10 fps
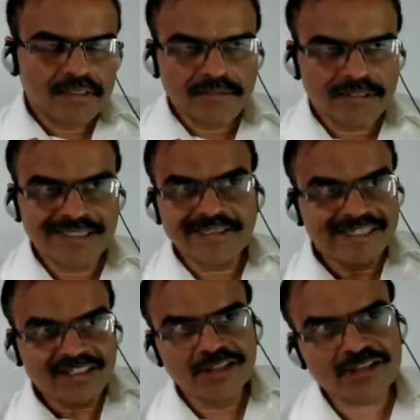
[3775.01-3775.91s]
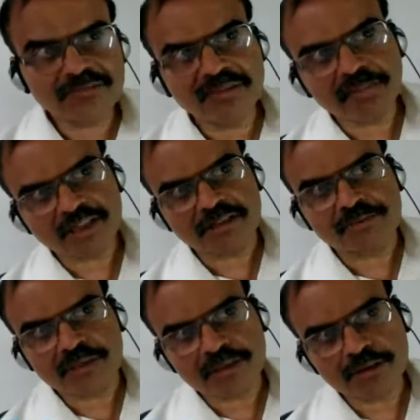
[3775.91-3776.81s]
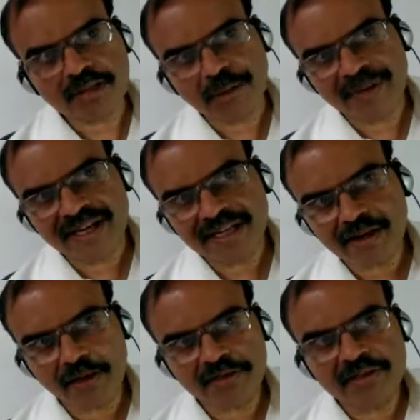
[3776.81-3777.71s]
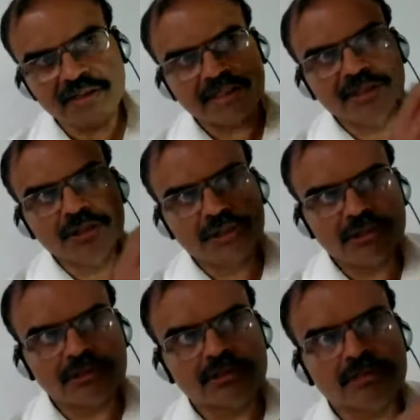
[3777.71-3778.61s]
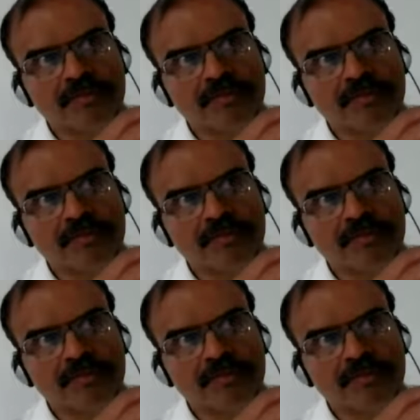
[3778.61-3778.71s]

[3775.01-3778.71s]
It used to be possible to comment on the YouTube